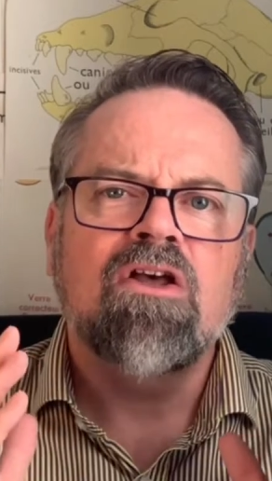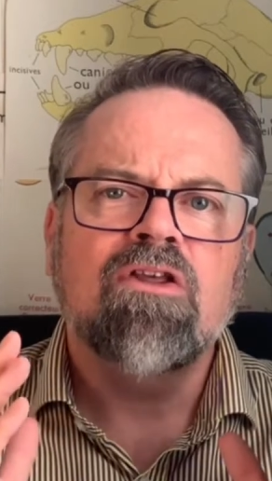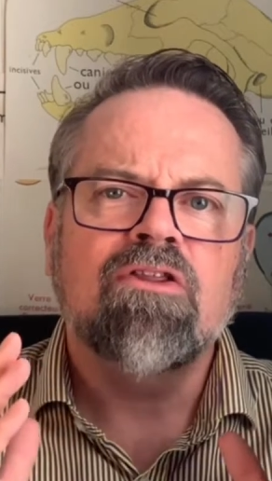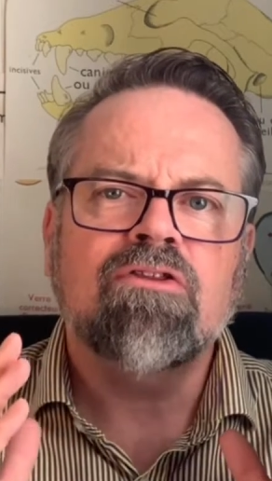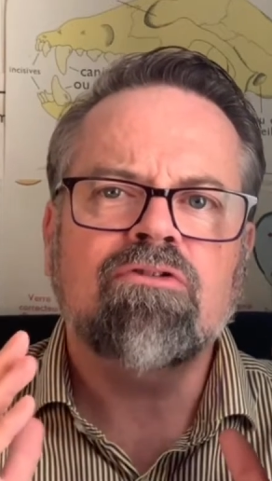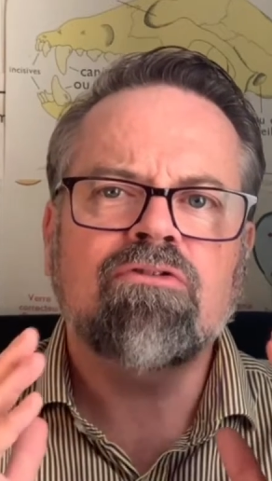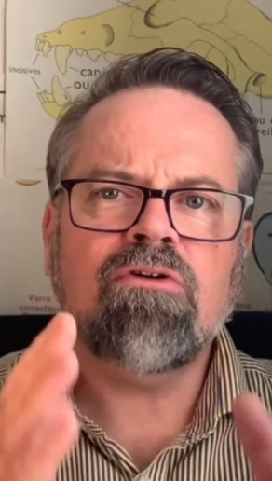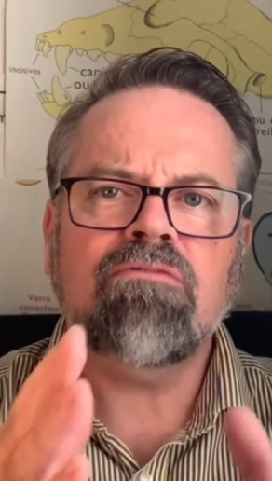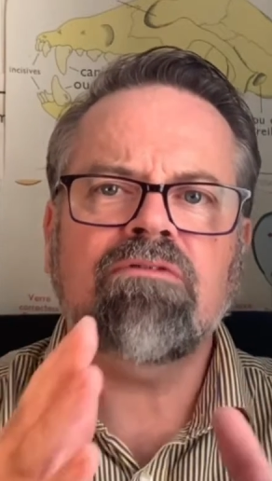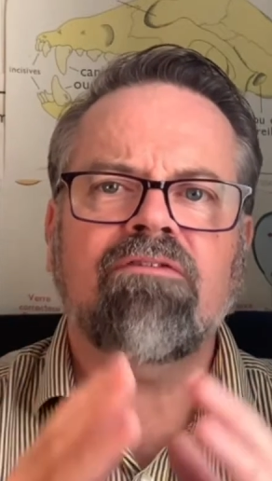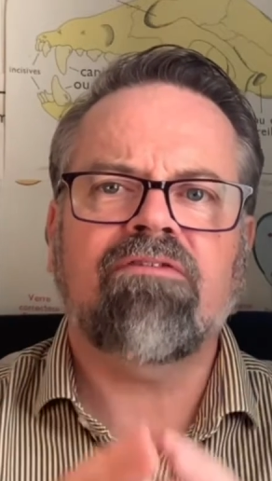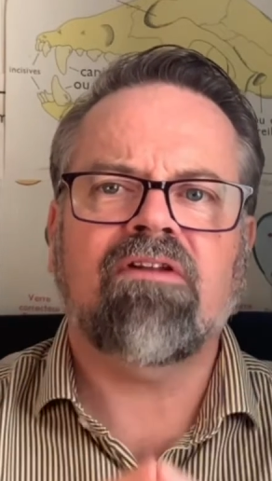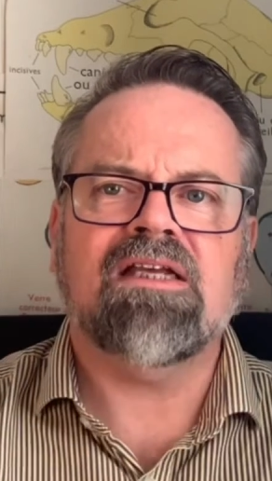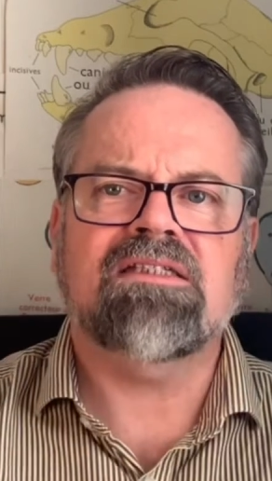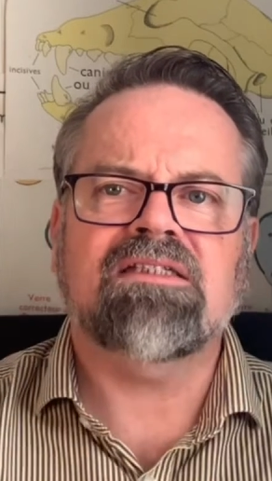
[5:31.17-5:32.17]
Through
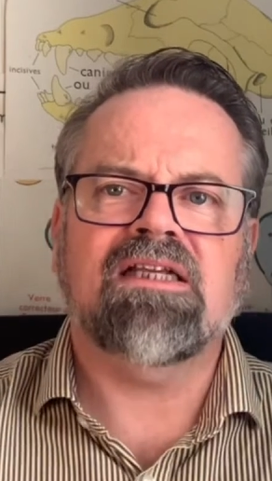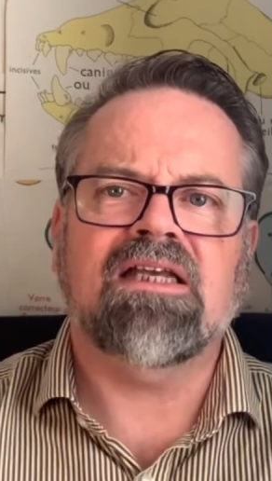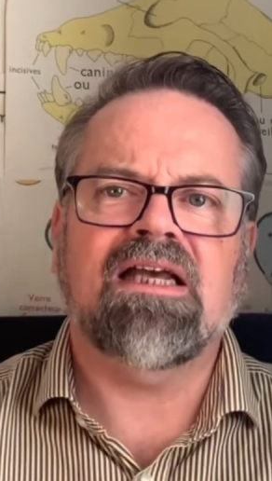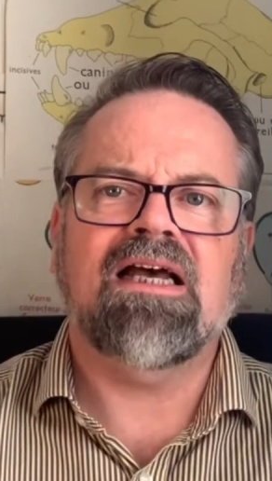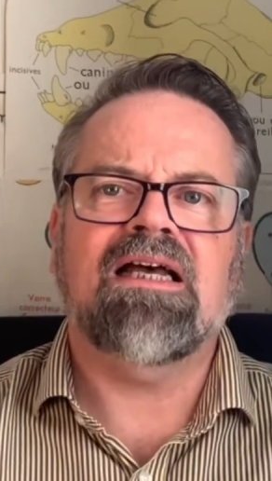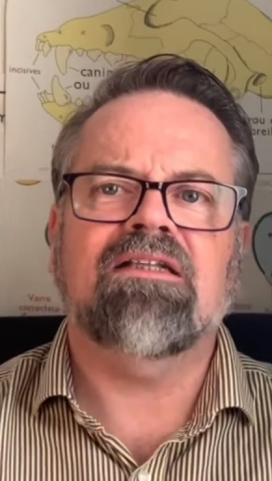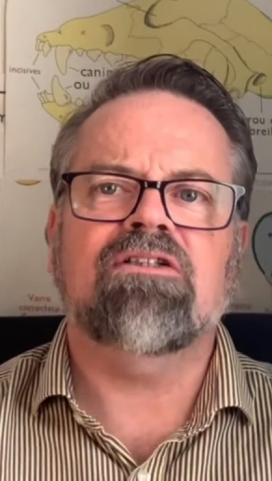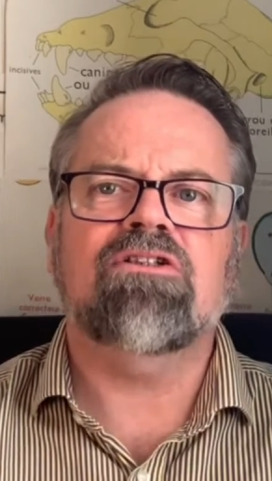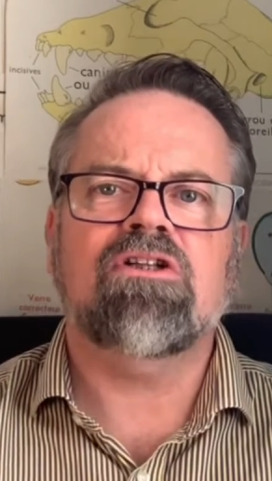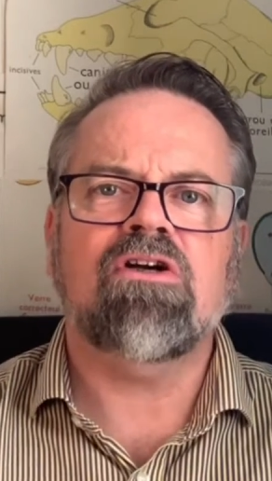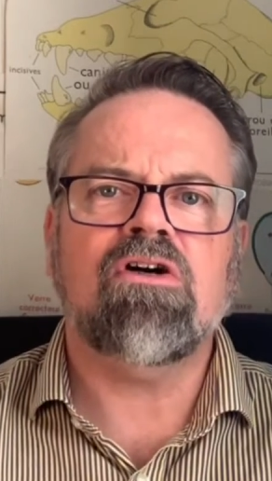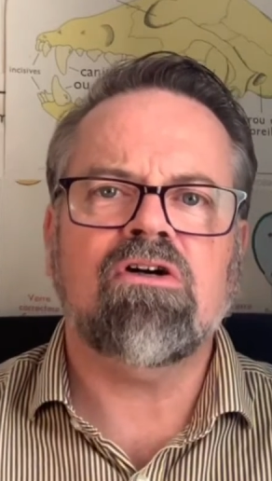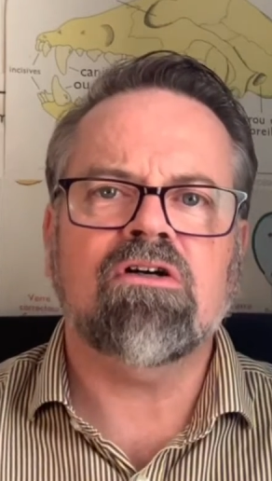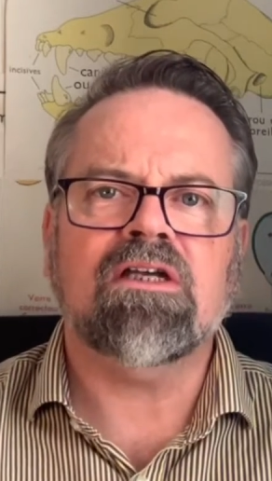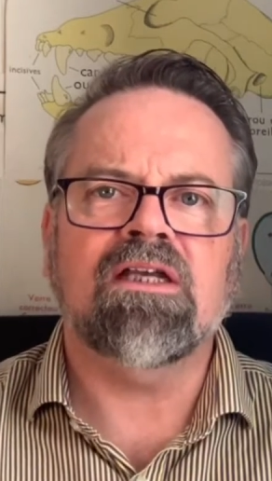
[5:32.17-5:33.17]
reflecting and
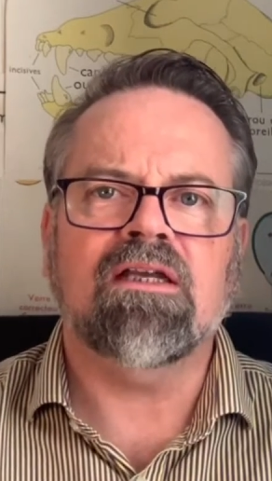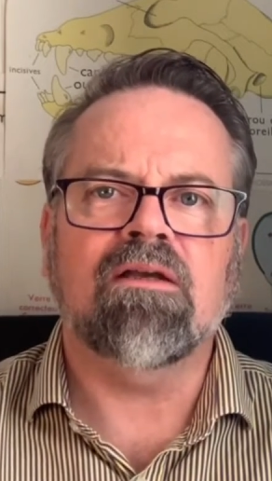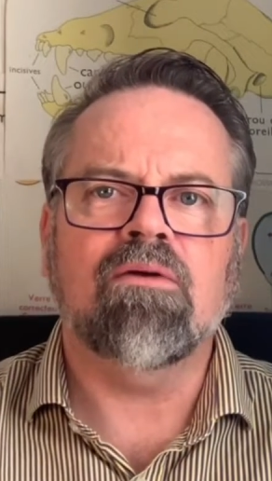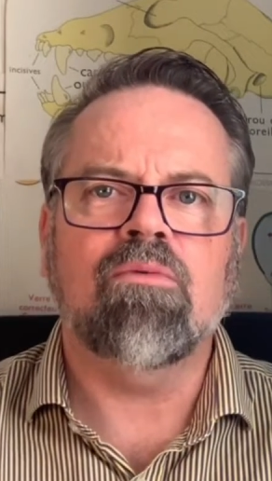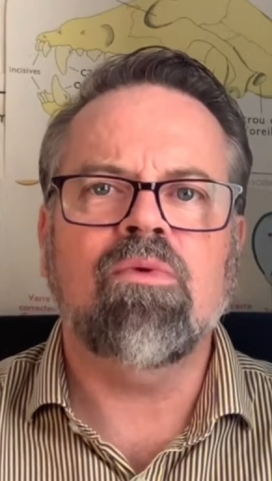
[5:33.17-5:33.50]
talking,